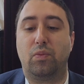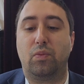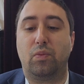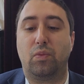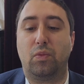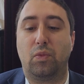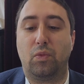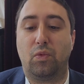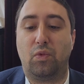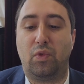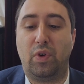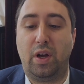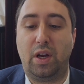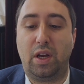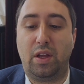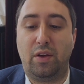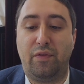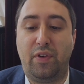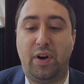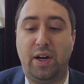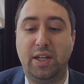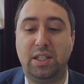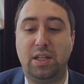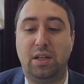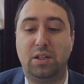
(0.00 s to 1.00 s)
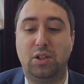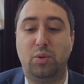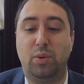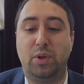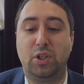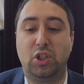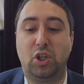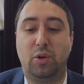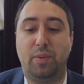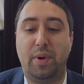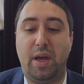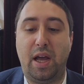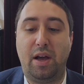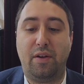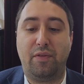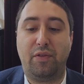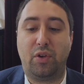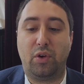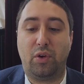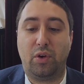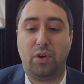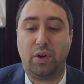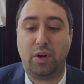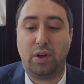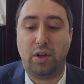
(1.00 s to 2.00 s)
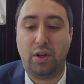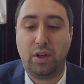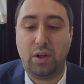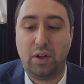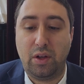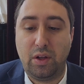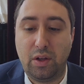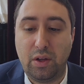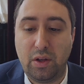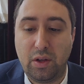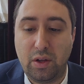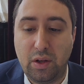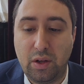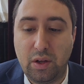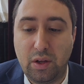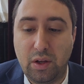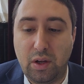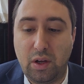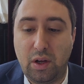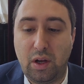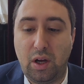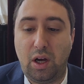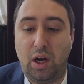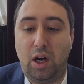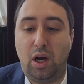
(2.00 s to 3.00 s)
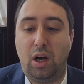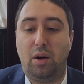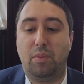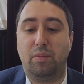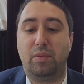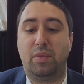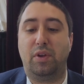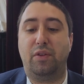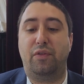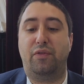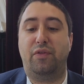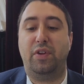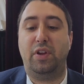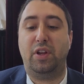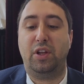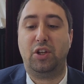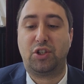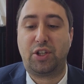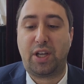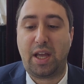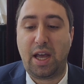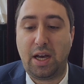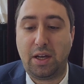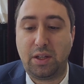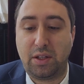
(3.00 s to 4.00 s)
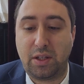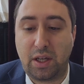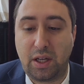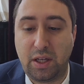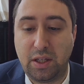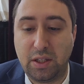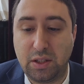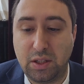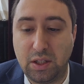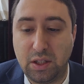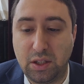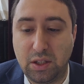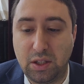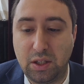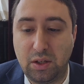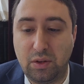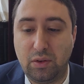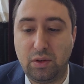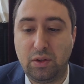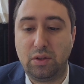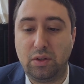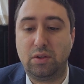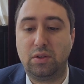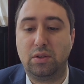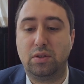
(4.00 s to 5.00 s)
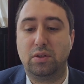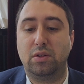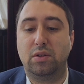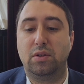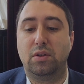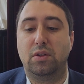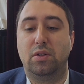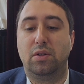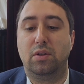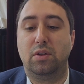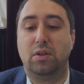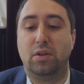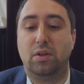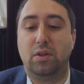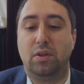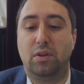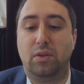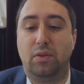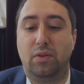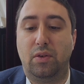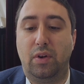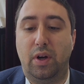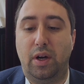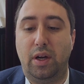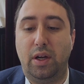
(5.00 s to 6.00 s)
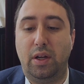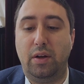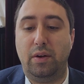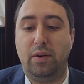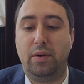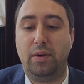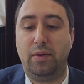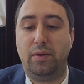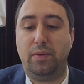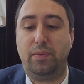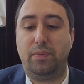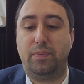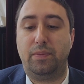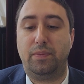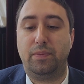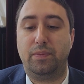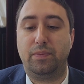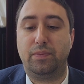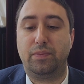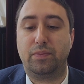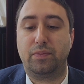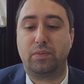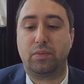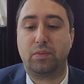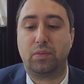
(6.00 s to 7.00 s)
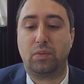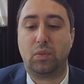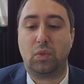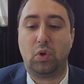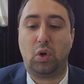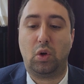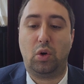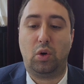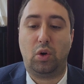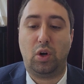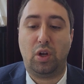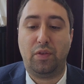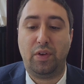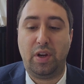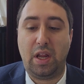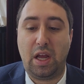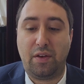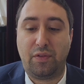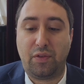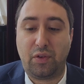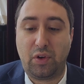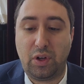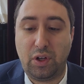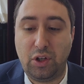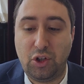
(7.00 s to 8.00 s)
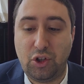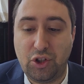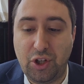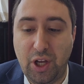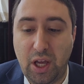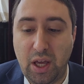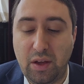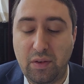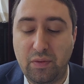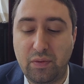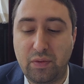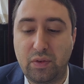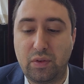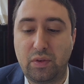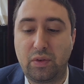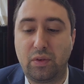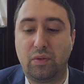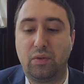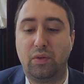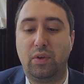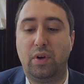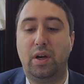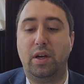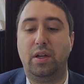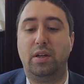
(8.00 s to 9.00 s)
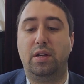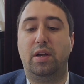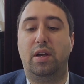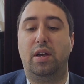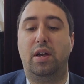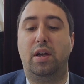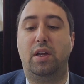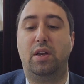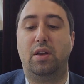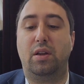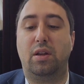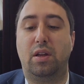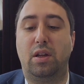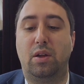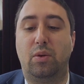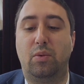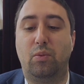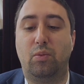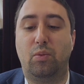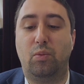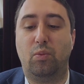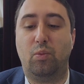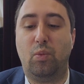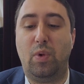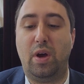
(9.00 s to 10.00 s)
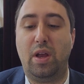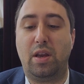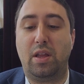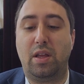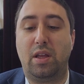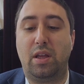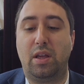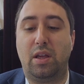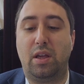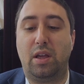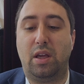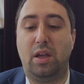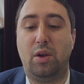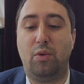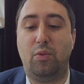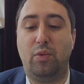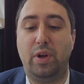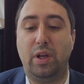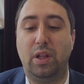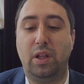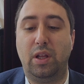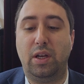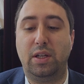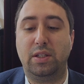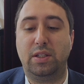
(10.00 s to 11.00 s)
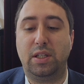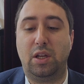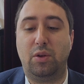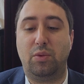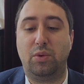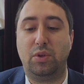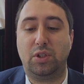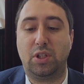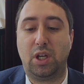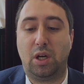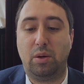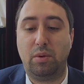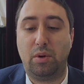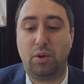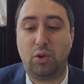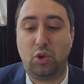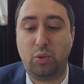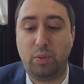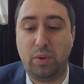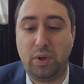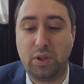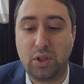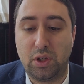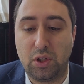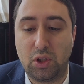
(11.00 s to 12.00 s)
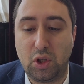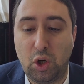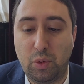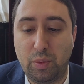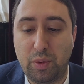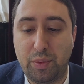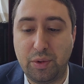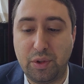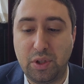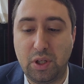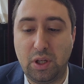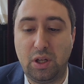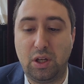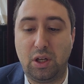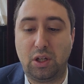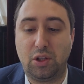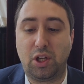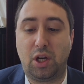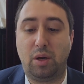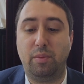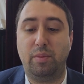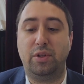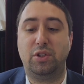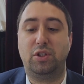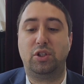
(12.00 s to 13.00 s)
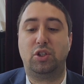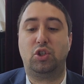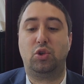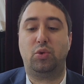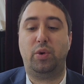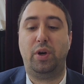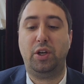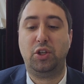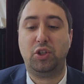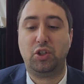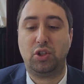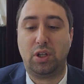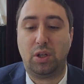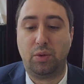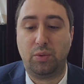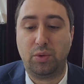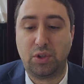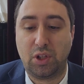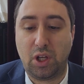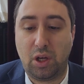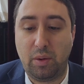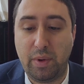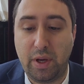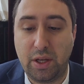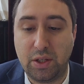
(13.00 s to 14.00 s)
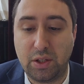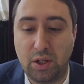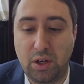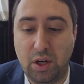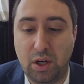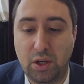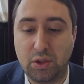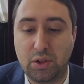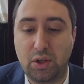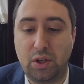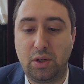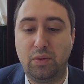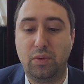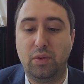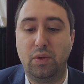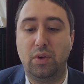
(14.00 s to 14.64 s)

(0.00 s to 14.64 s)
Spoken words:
right, he finds out 2 months time after he finished counting his Naziras, right? Or even after he shaved, right? And when he realized that he was tummy with 2 months of he was in a tummy situation. He was tummy as a Nazir.